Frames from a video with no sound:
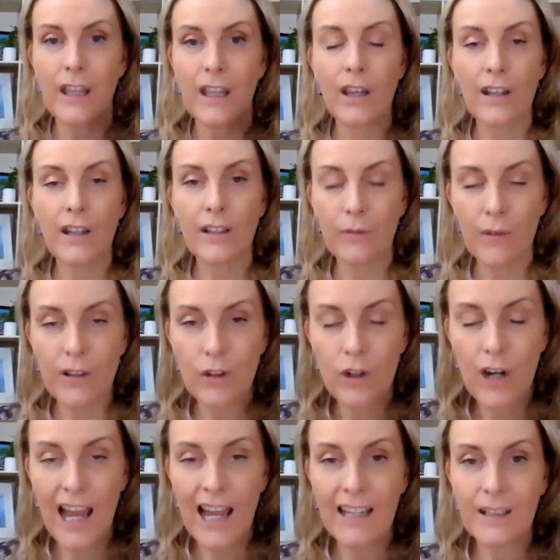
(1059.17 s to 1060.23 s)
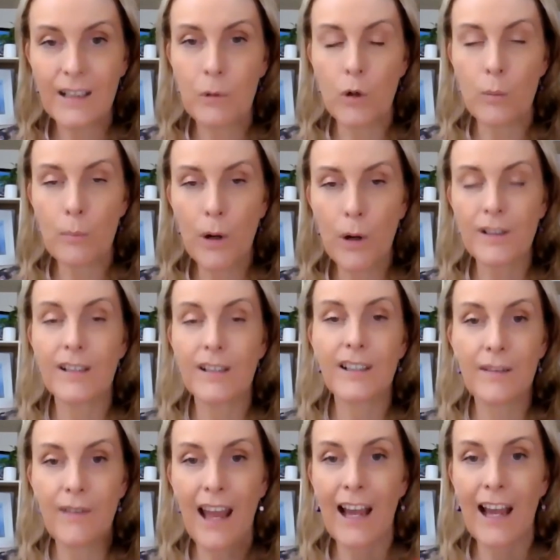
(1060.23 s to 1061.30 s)
you're going to attract more
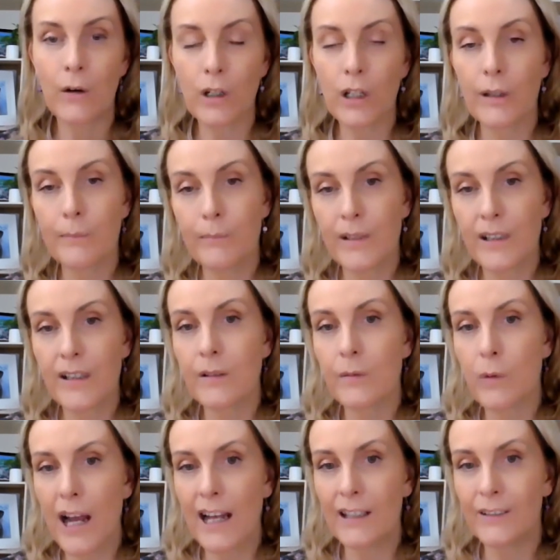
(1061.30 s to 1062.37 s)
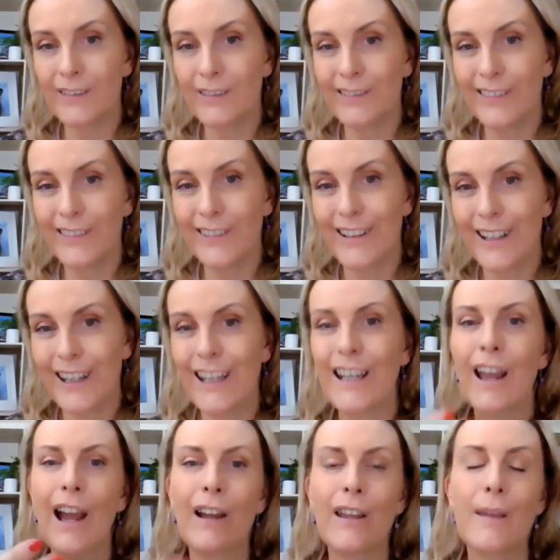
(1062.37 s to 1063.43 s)
positive outcomes as well
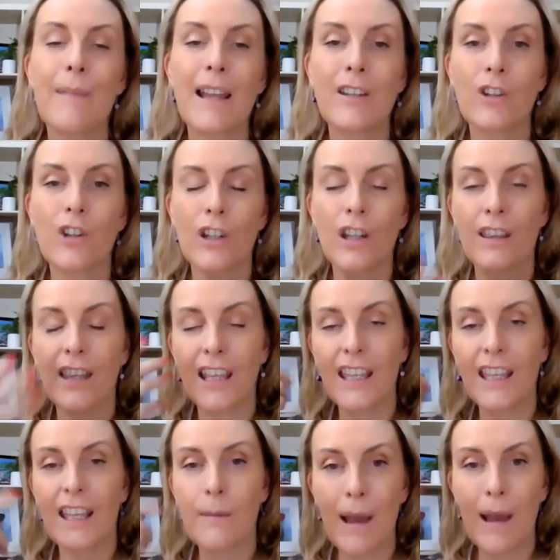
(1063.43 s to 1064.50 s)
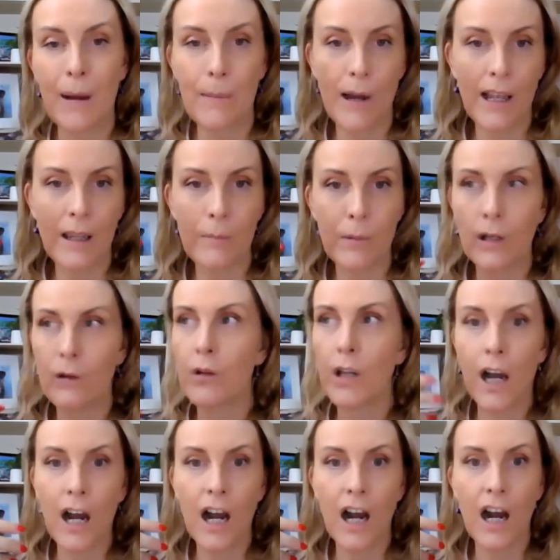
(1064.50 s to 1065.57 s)
you know how you mentioned you're thinking about buying a blue
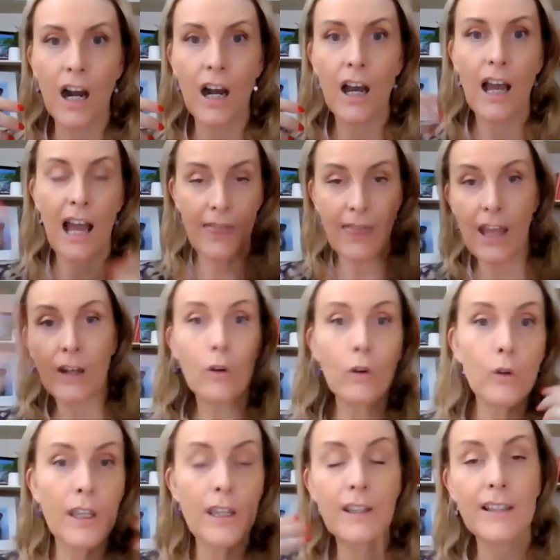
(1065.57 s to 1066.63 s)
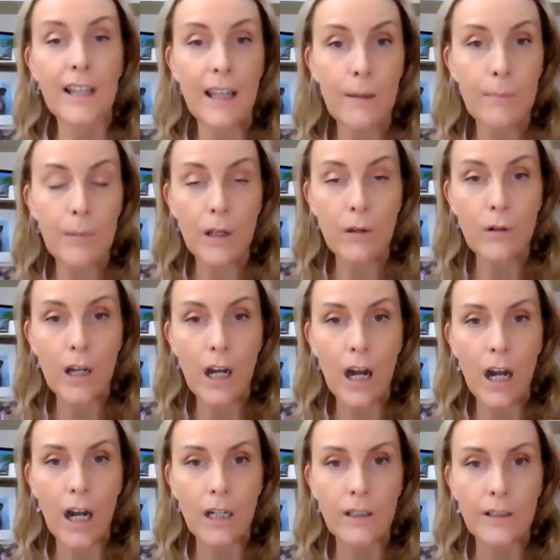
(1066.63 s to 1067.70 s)
car and then all you see are blue
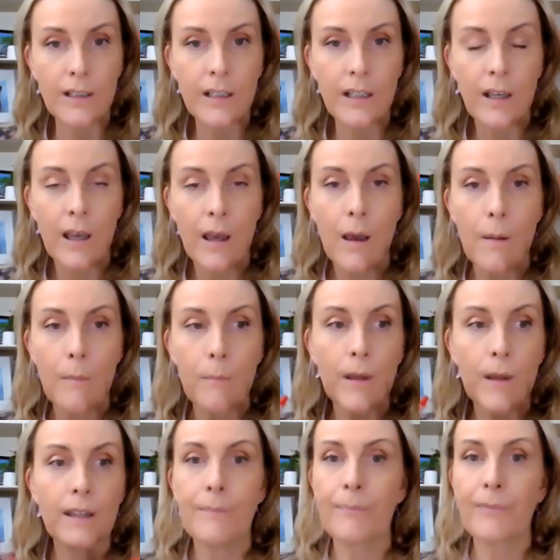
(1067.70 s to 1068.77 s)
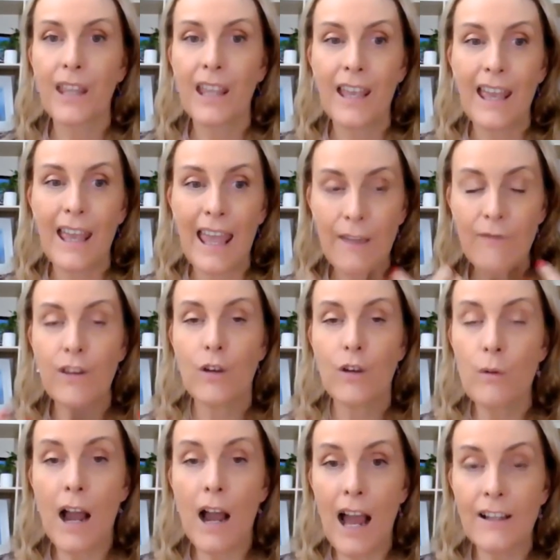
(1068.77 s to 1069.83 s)
cars but if
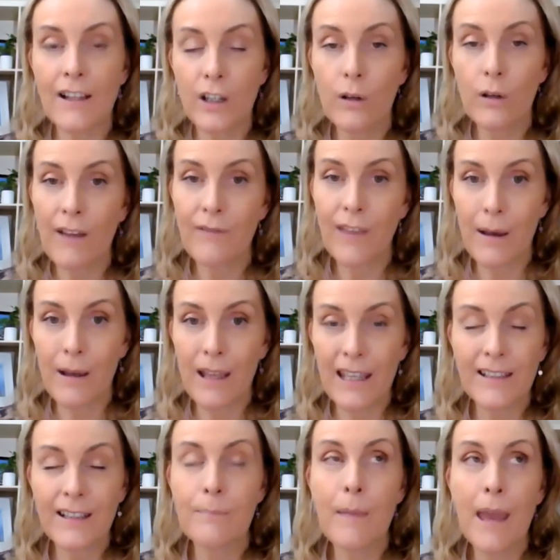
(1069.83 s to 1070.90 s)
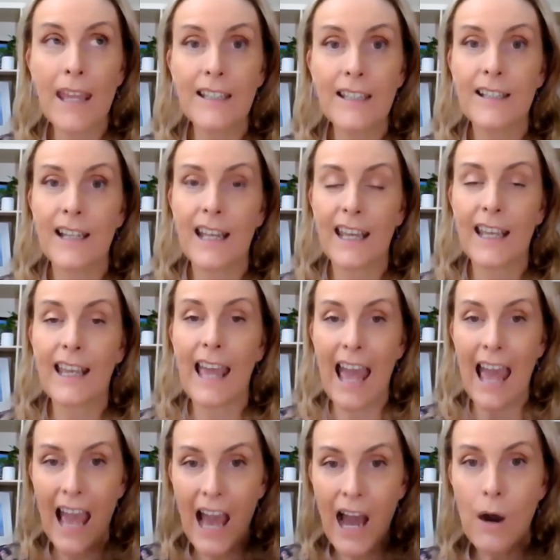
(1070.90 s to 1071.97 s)
you do have that it's amazing
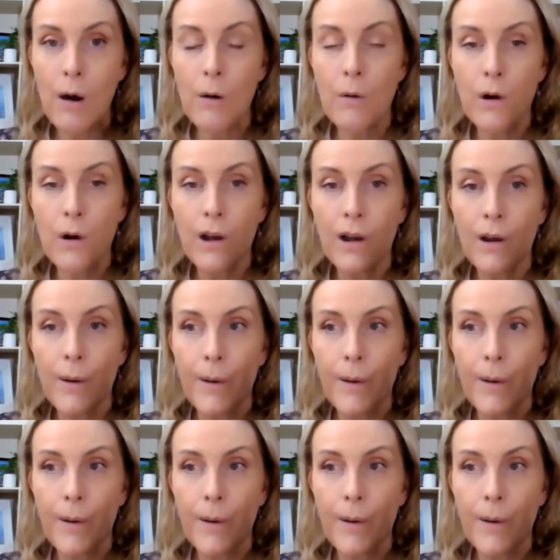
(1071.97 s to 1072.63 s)
how